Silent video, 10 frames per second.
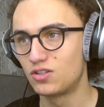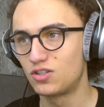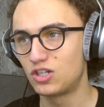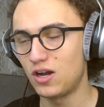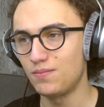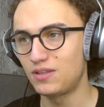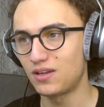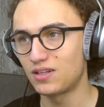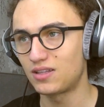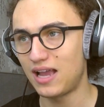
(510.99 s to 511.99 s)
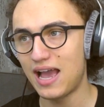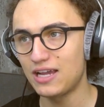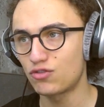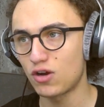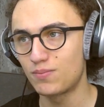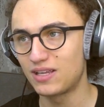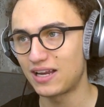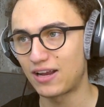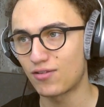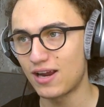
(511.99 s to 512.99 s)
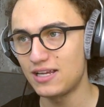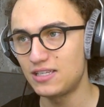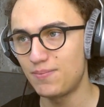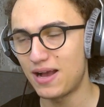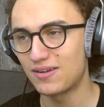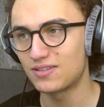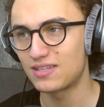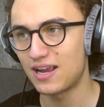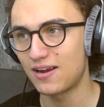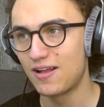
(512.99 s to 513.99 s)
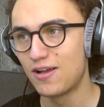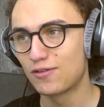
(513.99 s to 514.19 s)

jumped on the tightrope, did a crazy bounce there.